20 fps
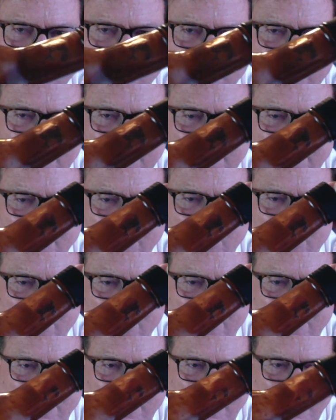this
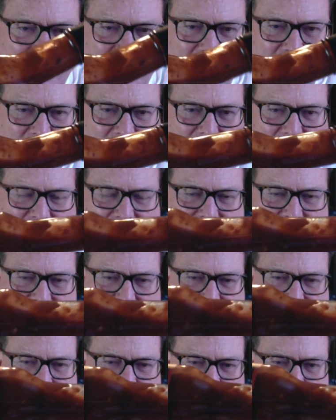look on
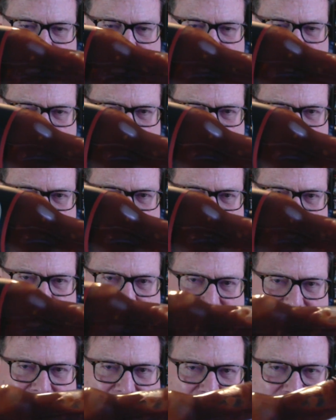this hot sauce,
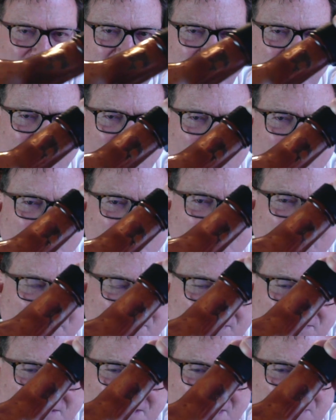guys, is that it
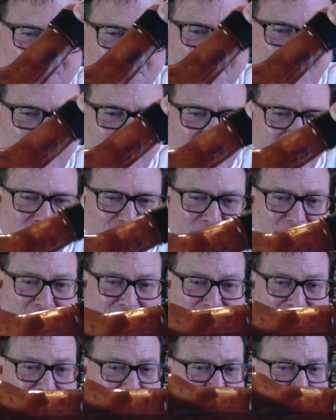almost seems like, okay,
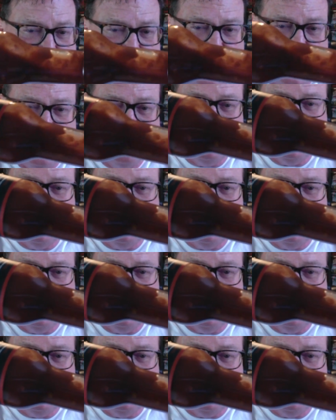there's got to